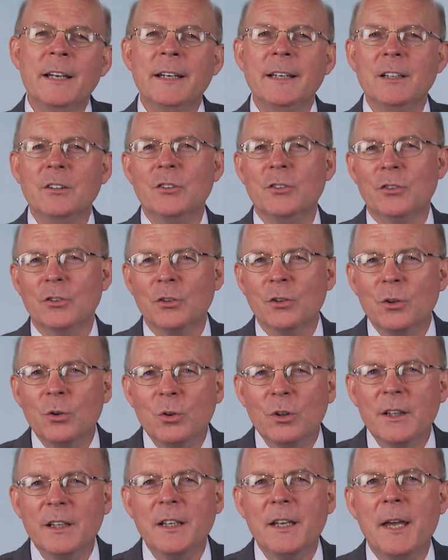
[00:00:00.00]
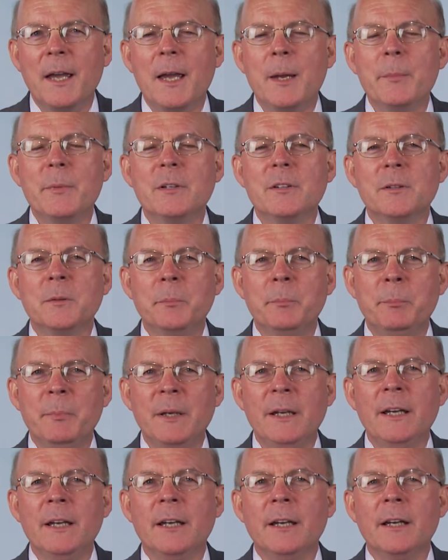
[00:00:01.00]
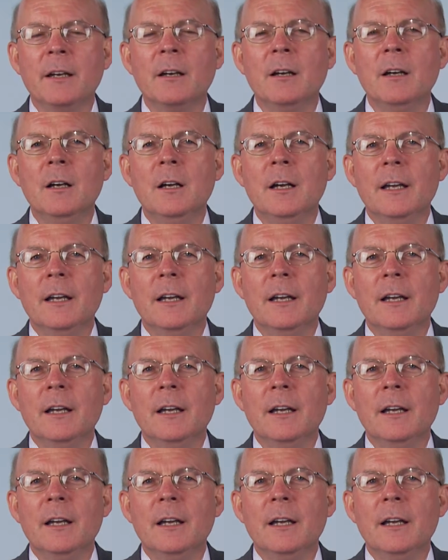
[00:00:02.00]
it slowly came into being